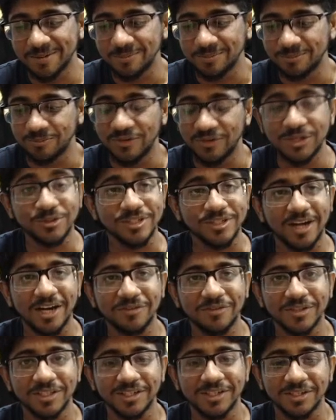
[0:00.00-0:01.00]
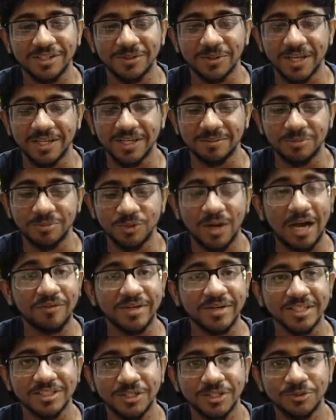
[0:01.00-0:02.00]
when you start with it, okay, you have
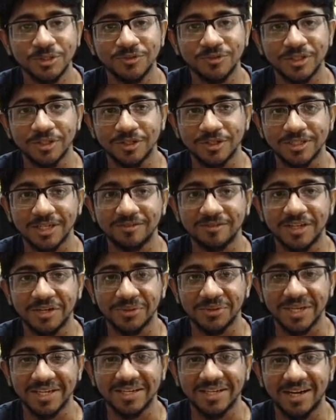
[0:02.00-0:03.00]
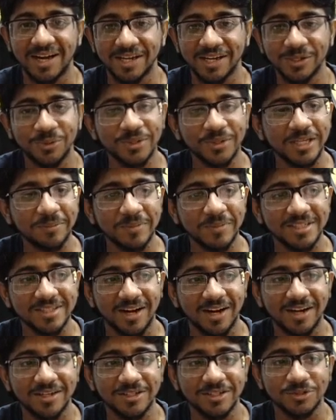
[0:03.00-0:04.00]
an excuse with yourself that, okay, I know DP is
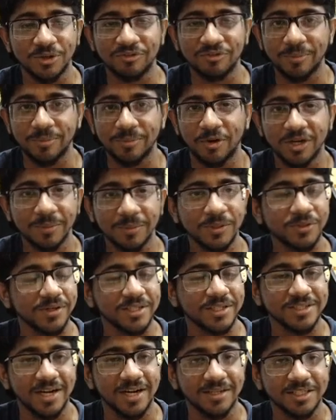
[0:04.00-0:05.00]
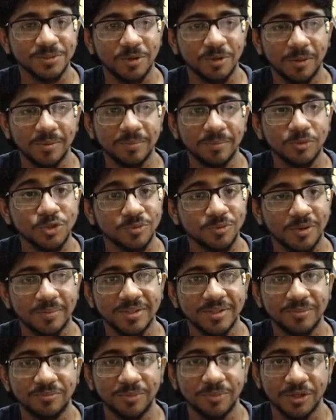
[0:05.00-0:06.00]
hard, so if I'm not able to understand this problem, most
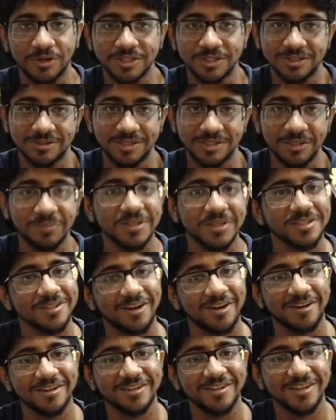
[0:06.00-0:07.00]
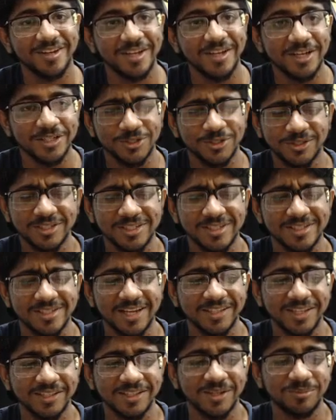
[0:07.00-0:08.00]
probably because DP is hard. So this is, I
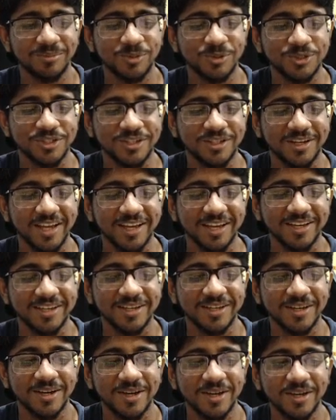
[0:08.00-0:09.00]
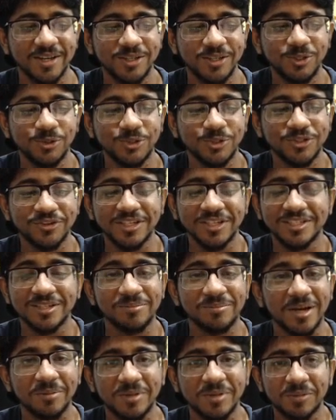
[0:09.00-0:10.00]
think, the most like used
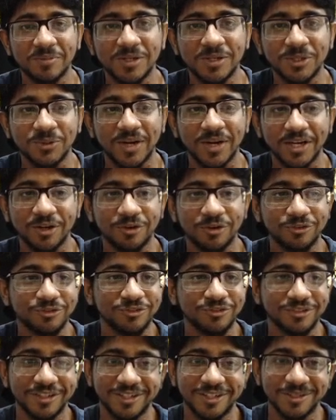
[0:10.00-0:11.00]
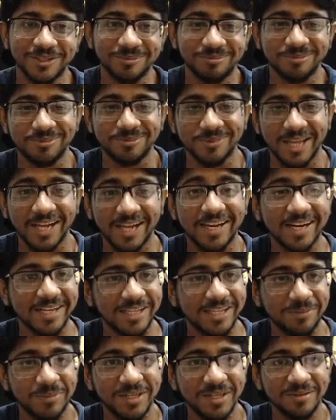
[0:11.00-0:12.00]
reason by people to kind of neglect
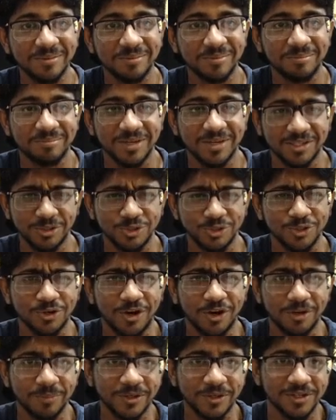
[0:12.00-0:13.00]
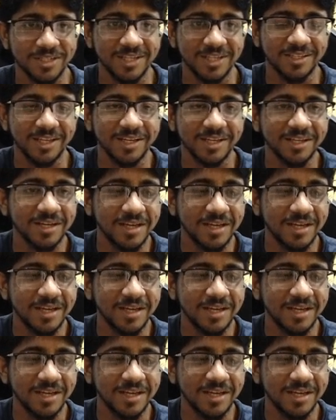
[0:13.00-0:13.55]
DP, but you should not, because I think